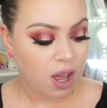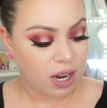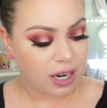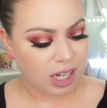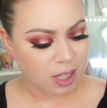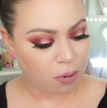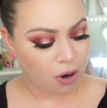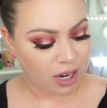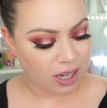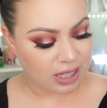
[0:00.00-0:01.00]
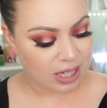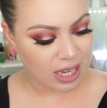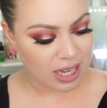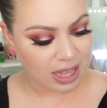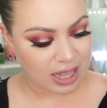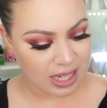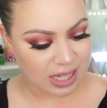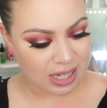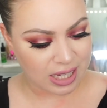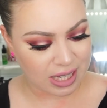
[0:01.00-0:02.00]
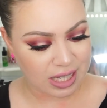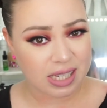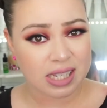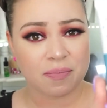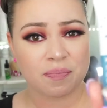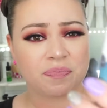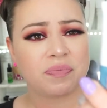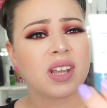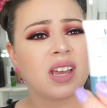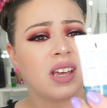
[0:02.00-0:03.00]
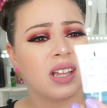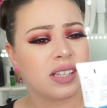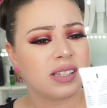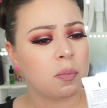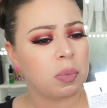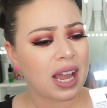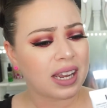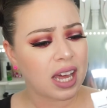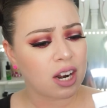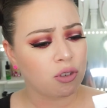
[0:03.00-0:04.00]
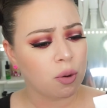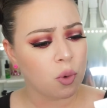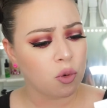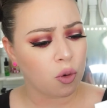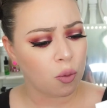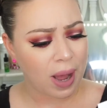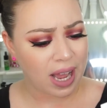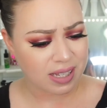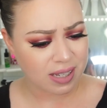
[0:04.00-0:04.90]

Next product, this is the Blackhead Removal Mask.